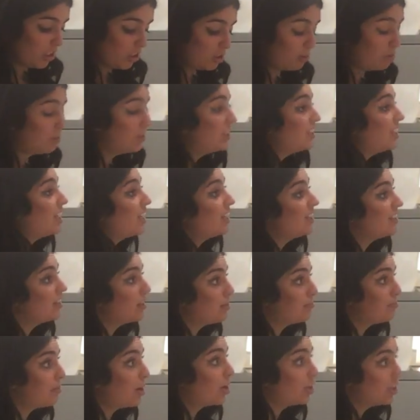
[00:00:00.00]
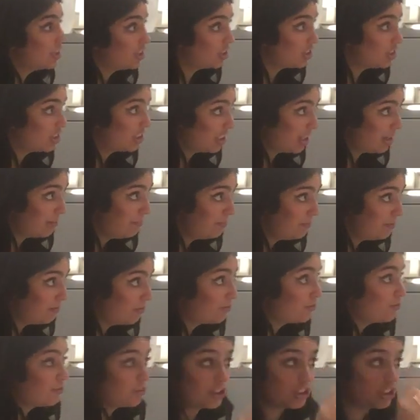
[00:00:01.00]
create a partnership
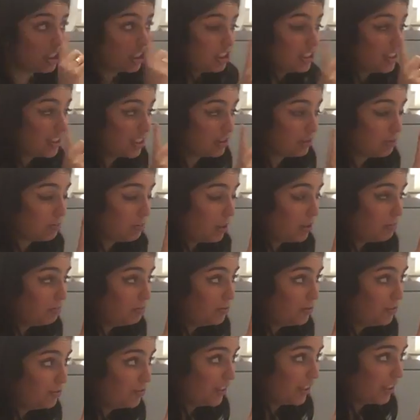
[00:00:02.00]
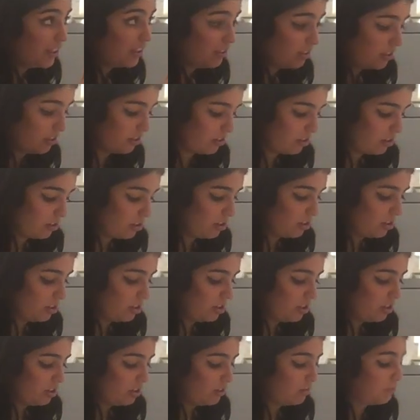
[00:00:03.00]
for just this one movie
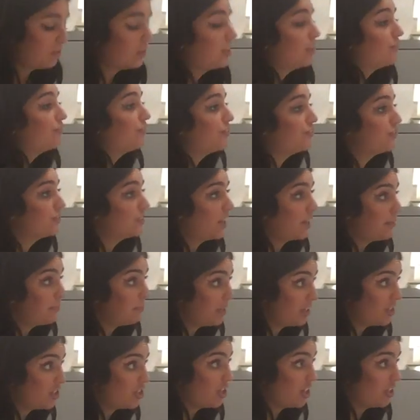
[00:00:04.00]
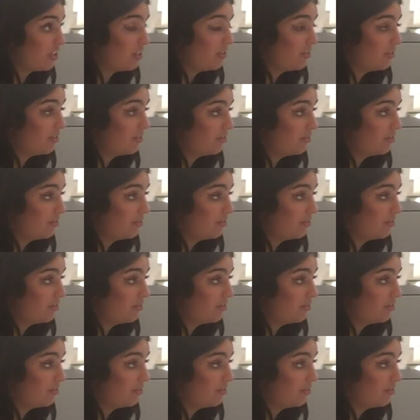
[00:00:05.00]
with the Fifth Dimension?